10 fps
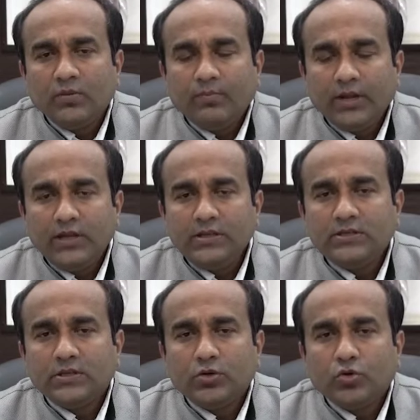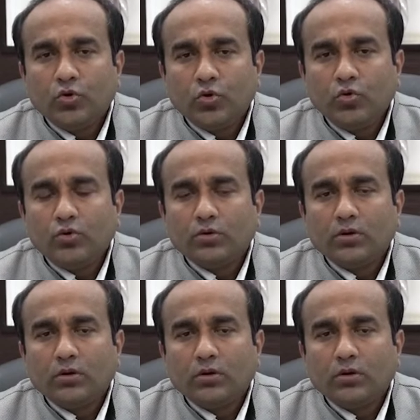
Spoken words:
please don't